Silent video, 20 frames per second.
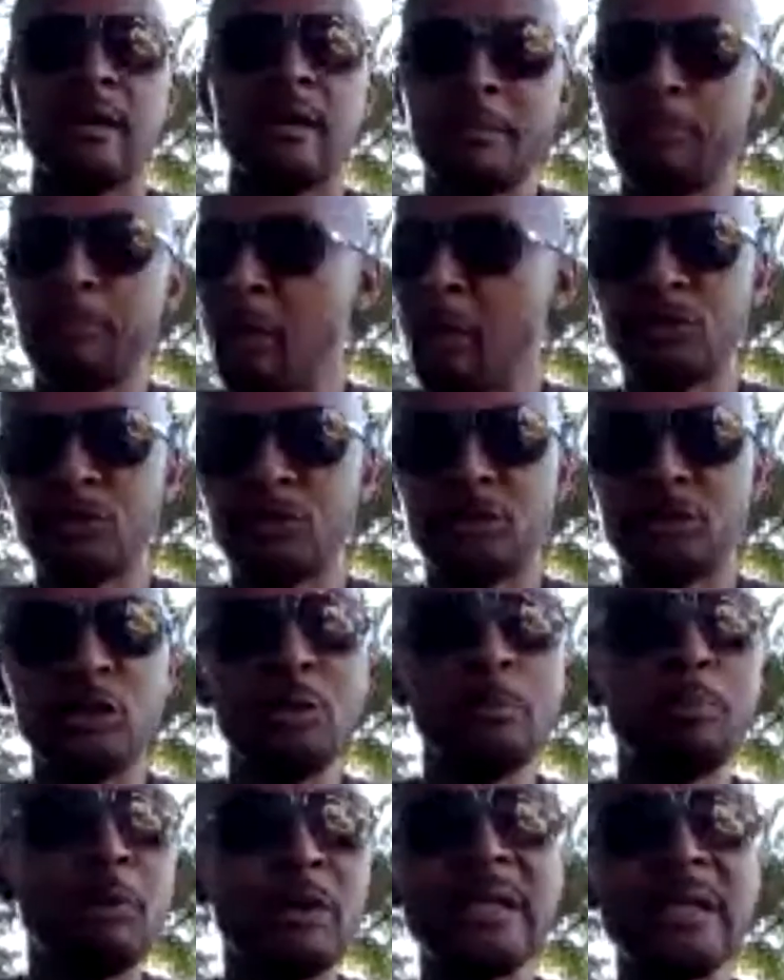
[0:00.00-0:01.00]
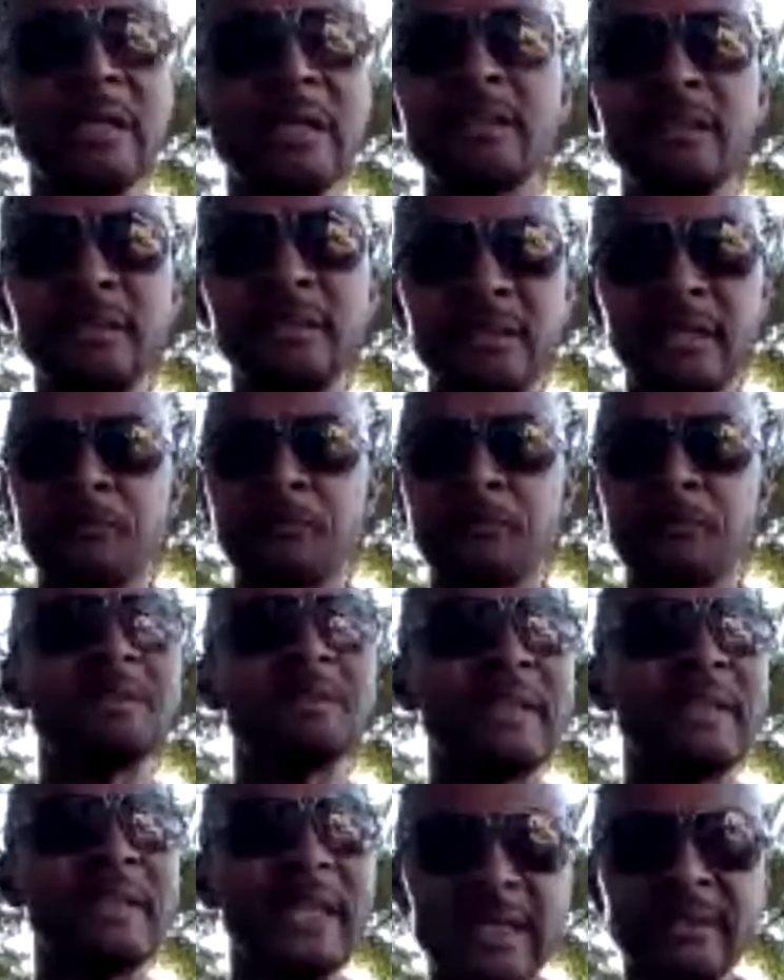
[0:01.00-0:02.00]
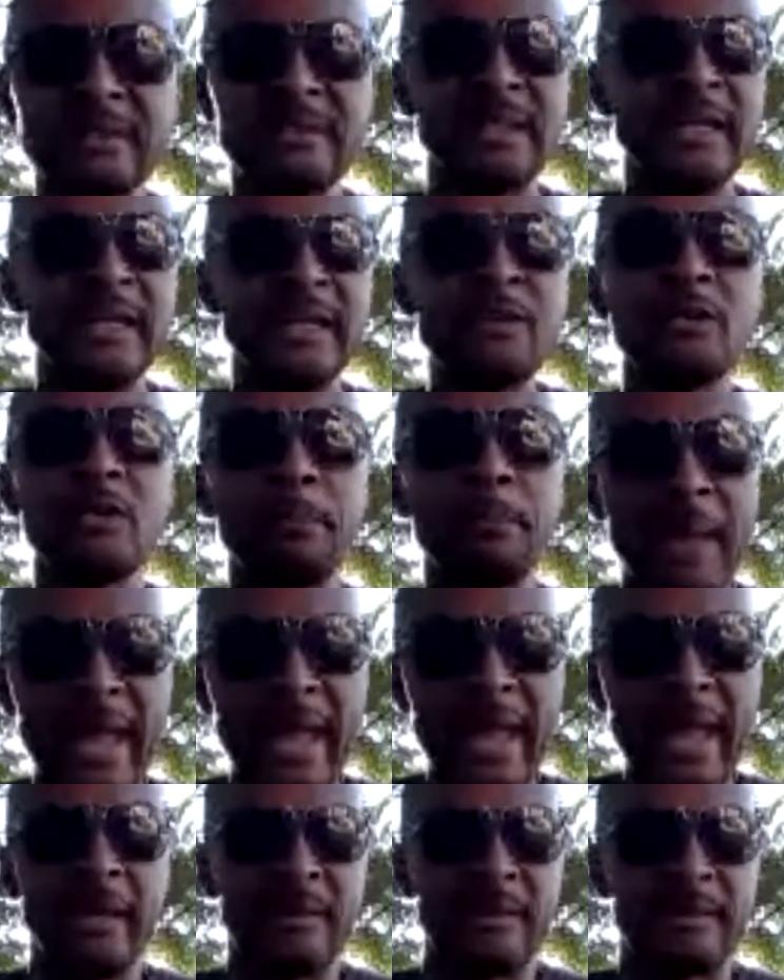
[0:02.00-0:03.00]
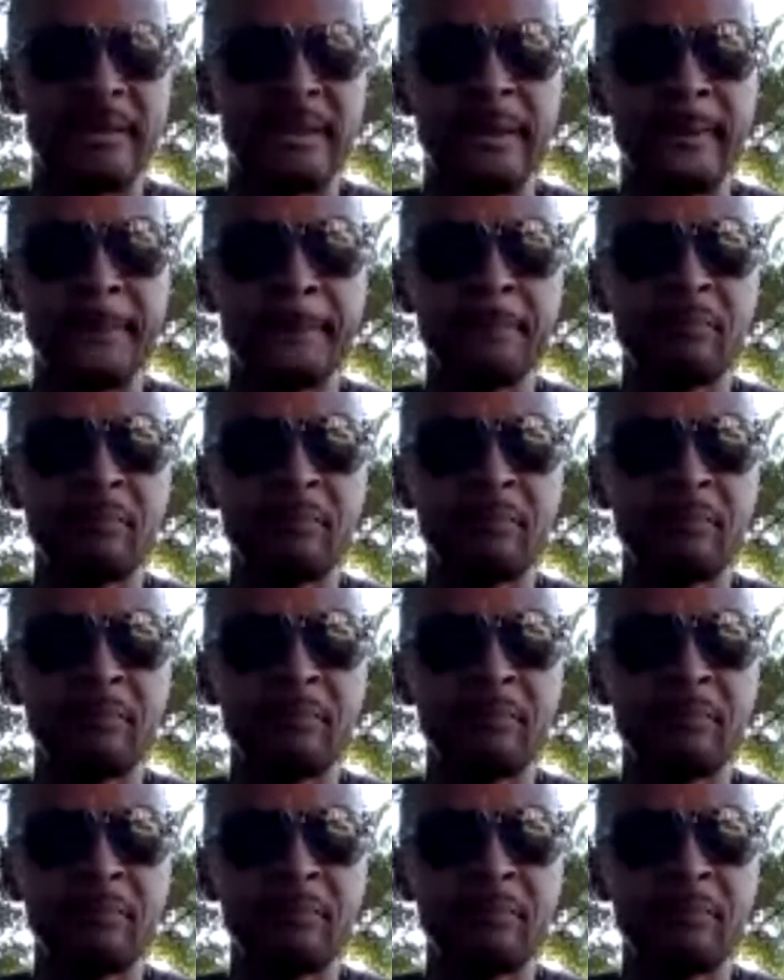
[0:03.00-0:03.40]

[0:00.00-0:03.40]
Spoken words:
as opposed to you putting different things in your path.